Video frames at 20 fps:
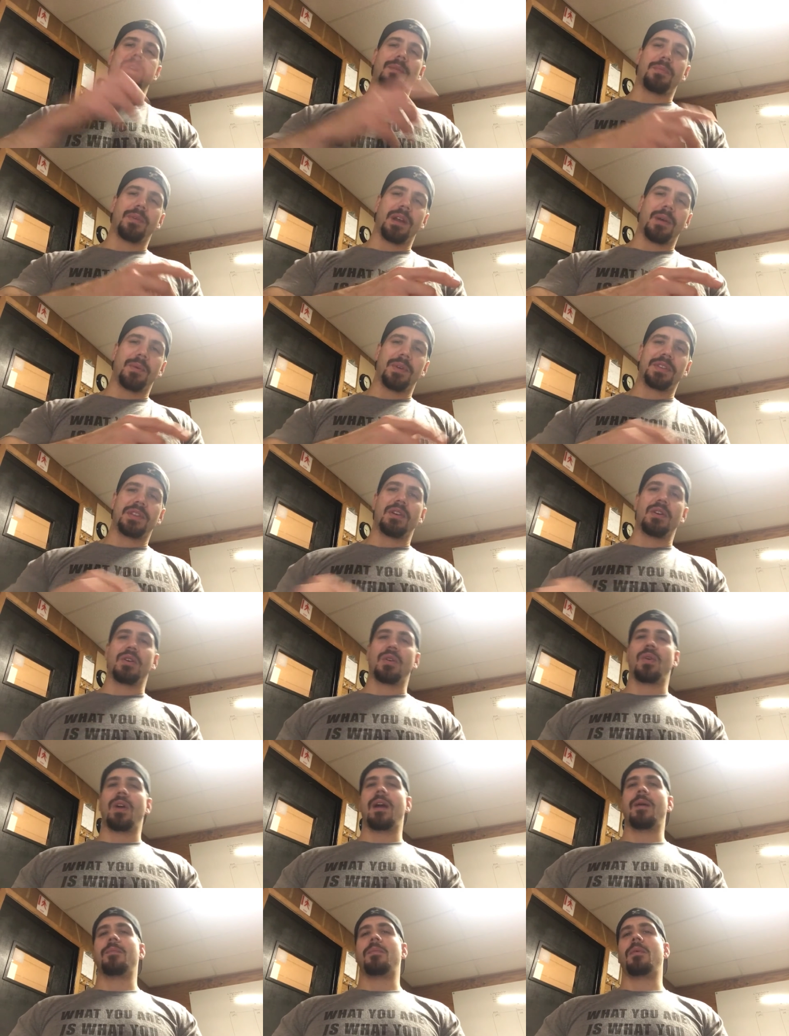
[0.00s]
up when I went to go
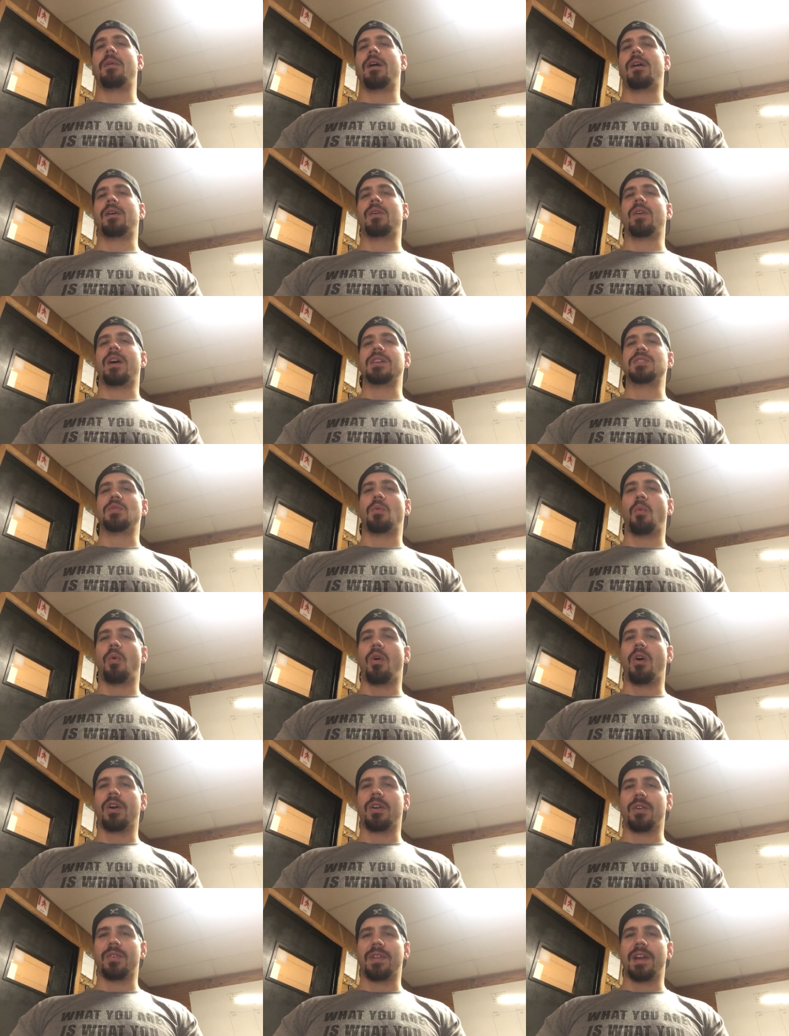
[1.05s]
grab a glass of
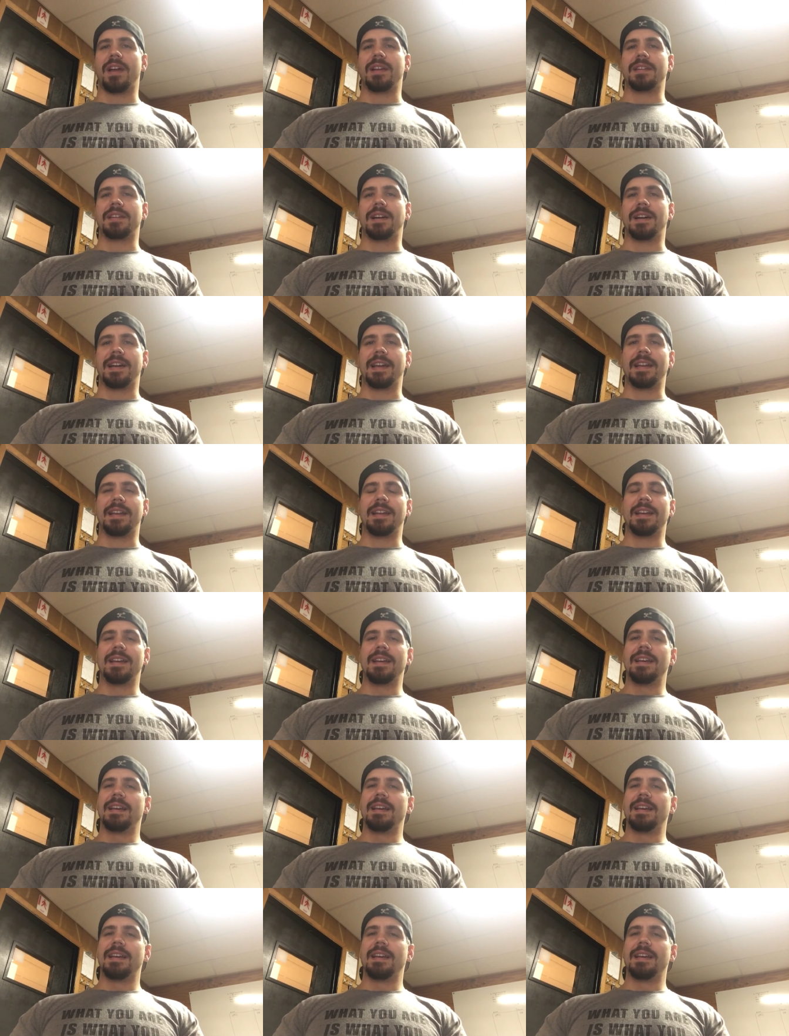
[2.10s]
water that night.